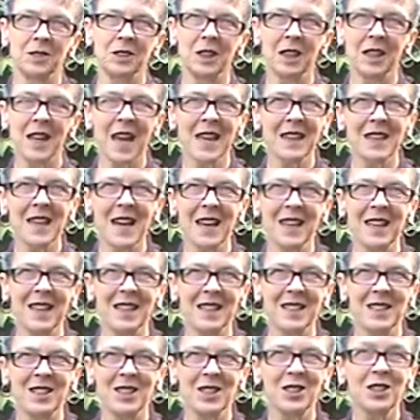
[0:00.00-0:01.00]
to get their
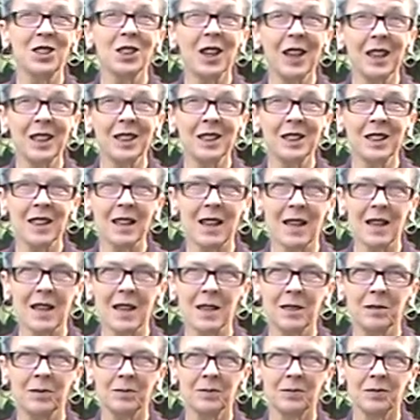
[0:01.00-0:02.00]
kids in
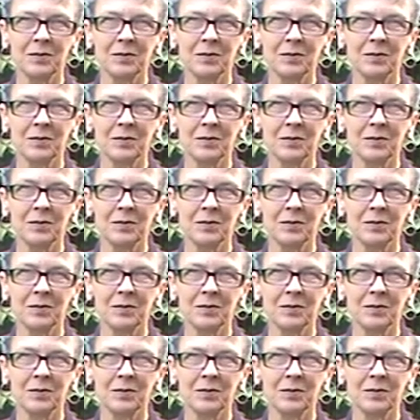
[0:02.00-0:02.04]
childcare,